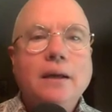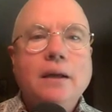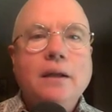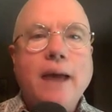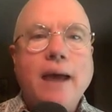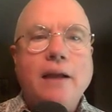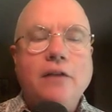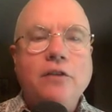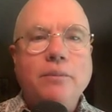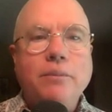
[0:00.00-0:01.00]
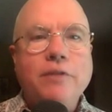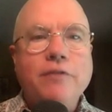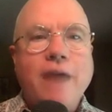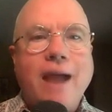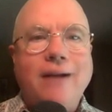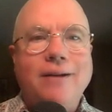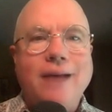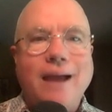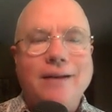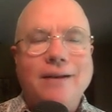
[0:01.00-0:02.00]
that it's simply the fact
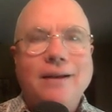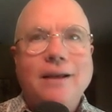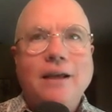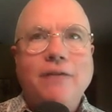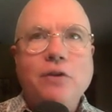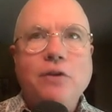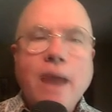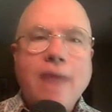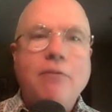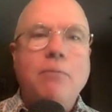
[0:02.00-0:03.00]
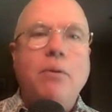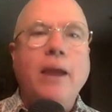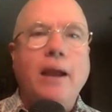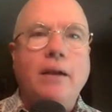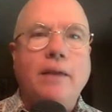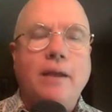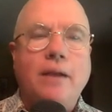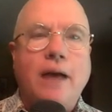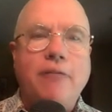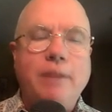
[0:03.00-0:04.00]
that if you have a brand that a
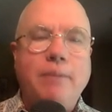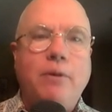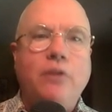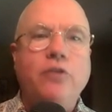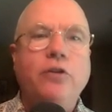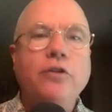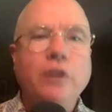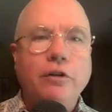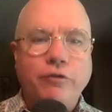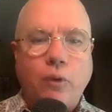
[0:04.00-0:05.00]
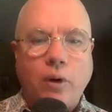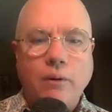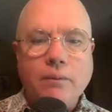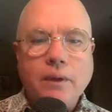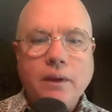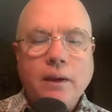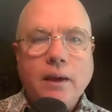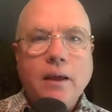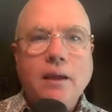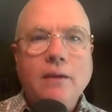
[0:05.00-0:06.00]
lot of people are searching for,
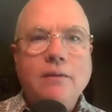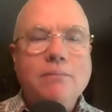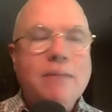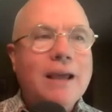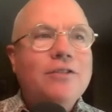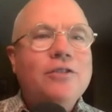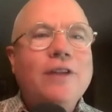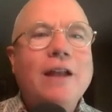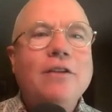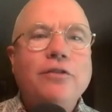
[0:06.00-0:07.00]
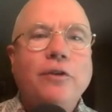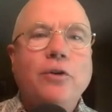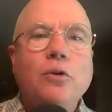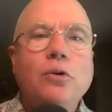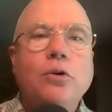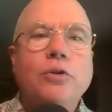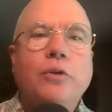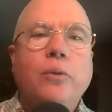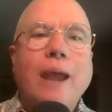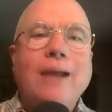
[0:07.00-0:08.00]
it makes sense for Google to
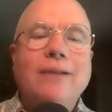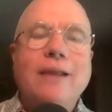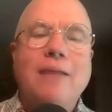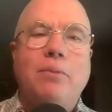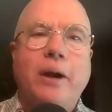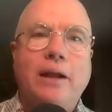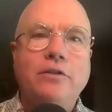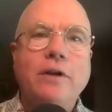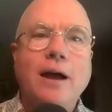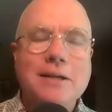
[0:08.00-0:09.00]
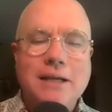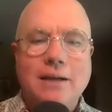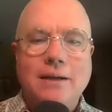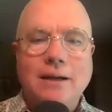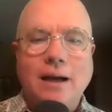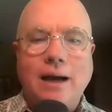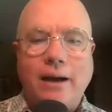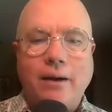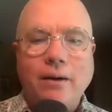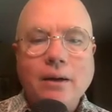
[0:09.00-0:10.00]
rank that brand's content higher.